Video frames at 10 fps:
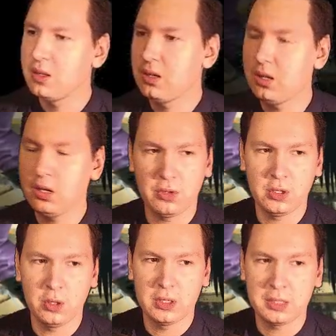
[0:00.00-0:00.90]
if you know
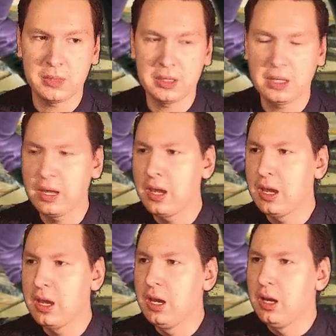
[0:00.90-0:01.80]
what I mean.
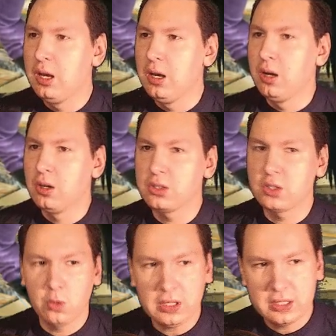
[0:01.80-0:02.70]
So
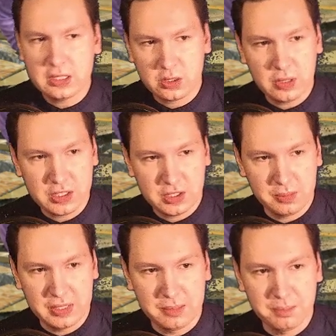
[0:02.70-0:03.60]
what does crushing
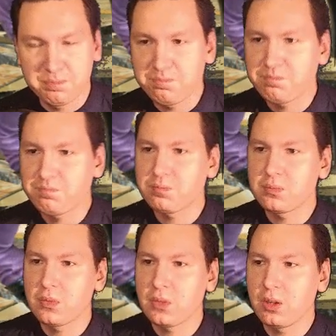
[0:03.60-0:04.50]
mean?
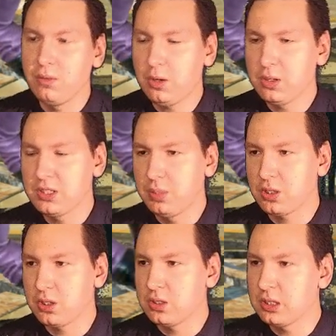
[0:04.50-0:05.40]
Very simple
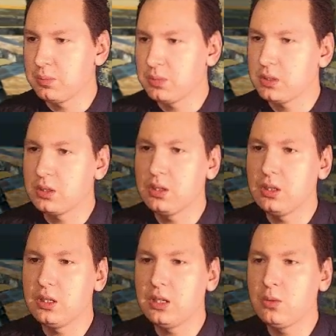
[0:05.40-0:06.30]
concept.
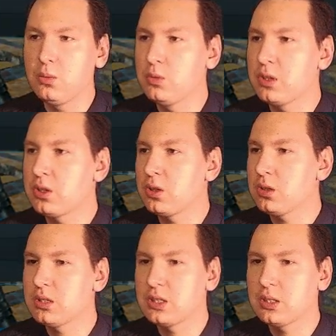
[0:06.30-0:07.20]
I will record
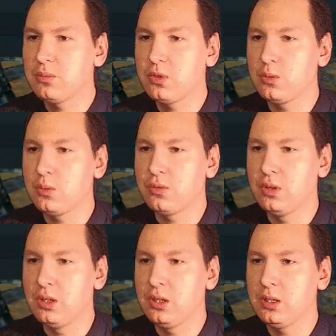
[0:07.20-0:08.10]
something with
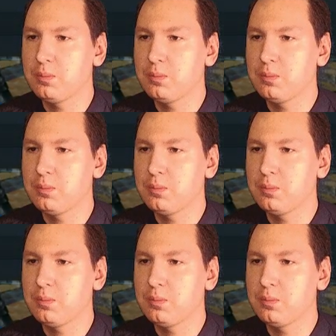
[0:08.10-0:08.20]
Lily.